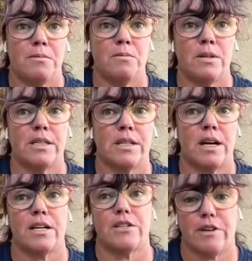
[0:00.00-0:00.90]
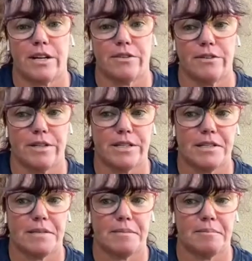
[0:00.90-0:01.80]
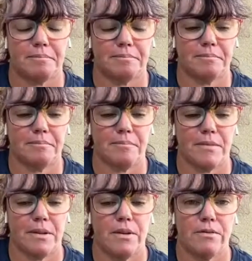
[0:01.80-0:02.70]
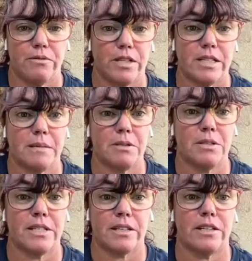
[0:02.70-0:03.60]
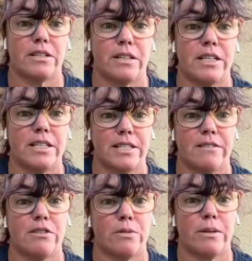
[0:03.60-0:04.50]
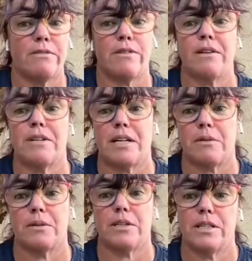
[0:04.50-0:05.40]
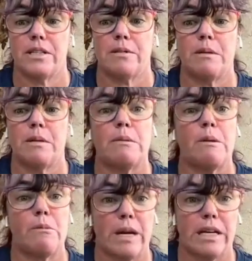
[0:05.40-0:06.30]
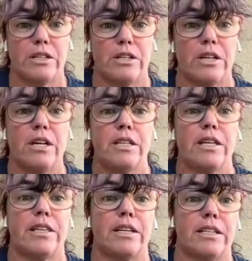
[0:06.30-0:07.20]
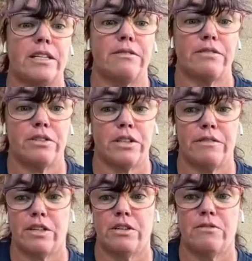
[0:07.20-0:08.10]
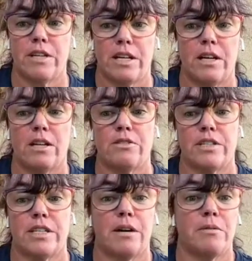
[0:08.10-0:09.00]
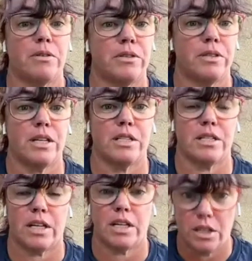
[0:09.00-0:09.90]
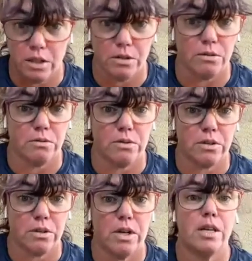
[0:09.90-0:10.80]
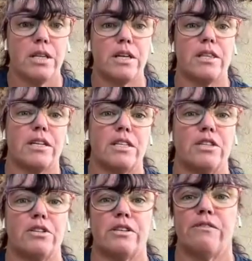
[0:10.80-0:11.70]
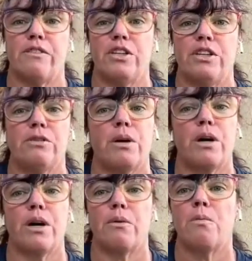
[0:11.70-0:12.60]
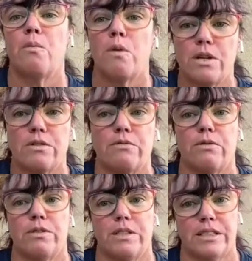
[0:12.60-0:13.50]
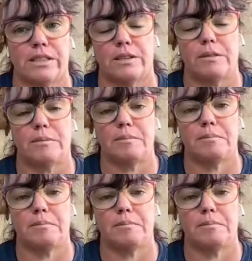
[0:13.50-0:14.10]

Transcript: what a contractor is. For example, in South Carolina, it's seven twenty-five an hour is the minimum wage. They think that if they're giving you ten dollars an hour, it's like huge. They think that they're giving you a wonderful deal,